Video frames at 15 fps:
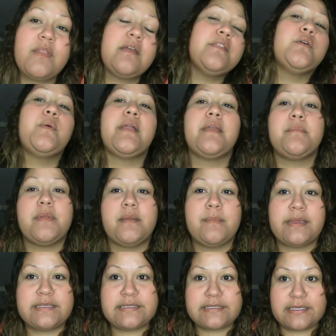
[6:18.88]
the way it made
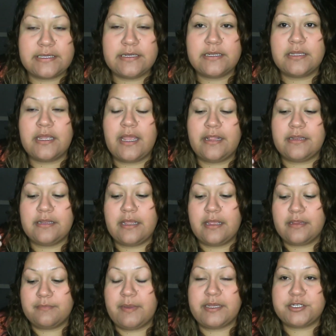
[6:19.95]
my skin and
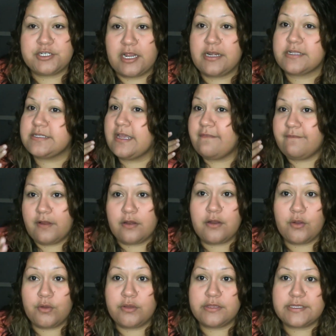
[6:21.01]
my shine, because I have
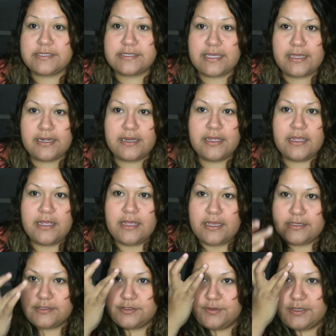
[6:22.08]
very oily skin,
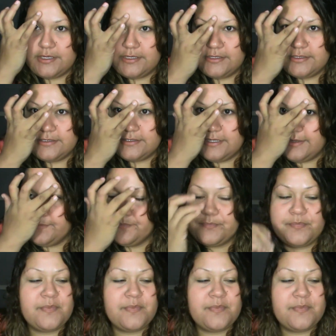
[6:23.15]
as you can see.